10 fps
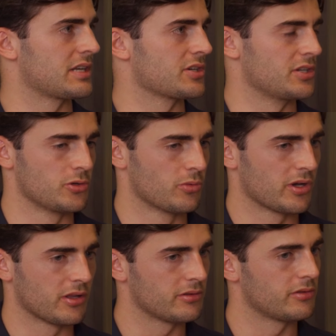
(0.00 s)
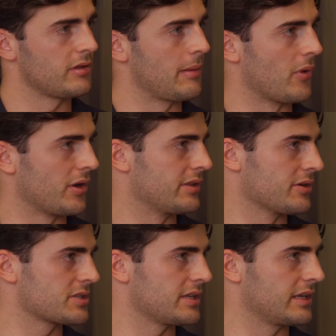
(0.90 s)
Essentially, you will embody
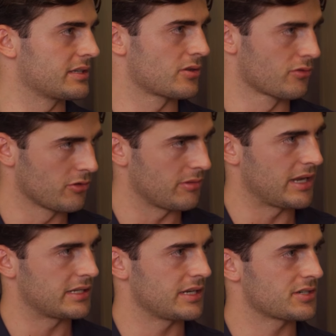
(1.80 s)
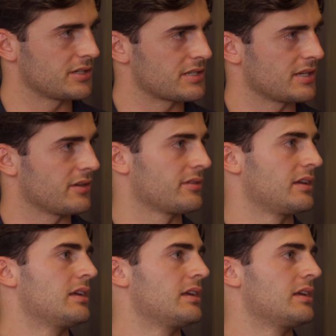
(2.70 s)
those things through the meditation itself.